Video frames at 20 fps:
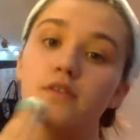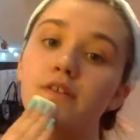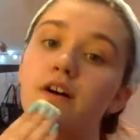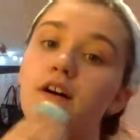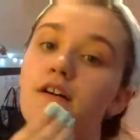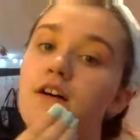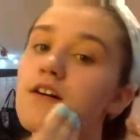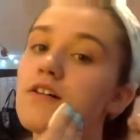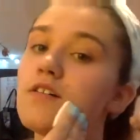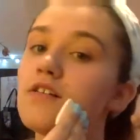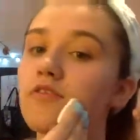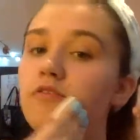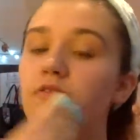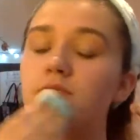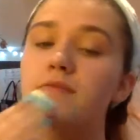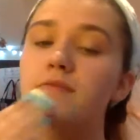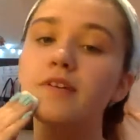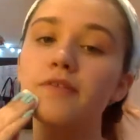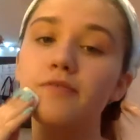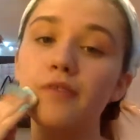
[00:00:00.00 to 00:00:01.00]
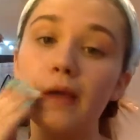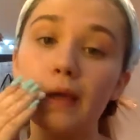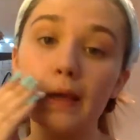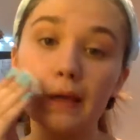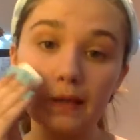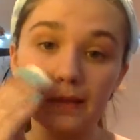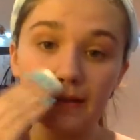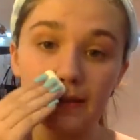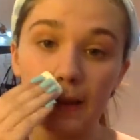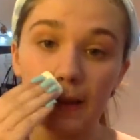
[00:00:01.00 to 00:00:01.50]
all over my
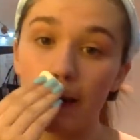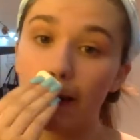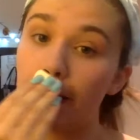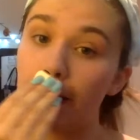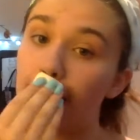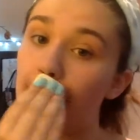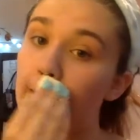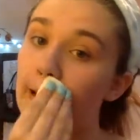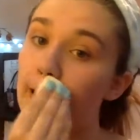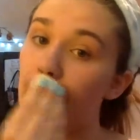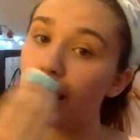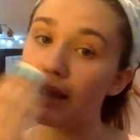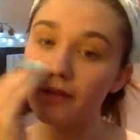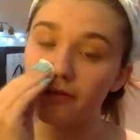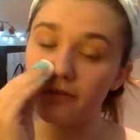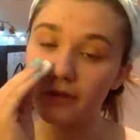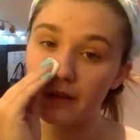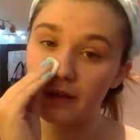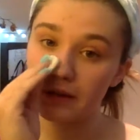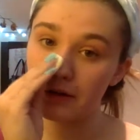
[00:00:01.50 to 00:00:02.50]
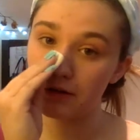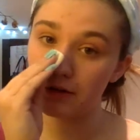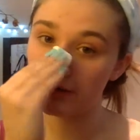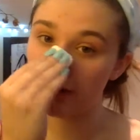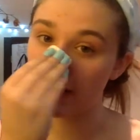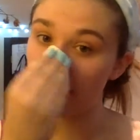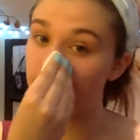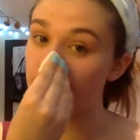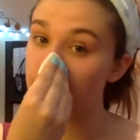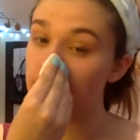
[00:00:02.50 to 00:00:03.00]
face in every little
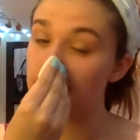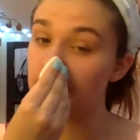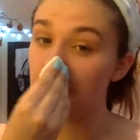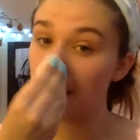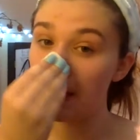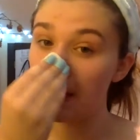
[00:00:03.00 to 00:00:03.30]
crevice,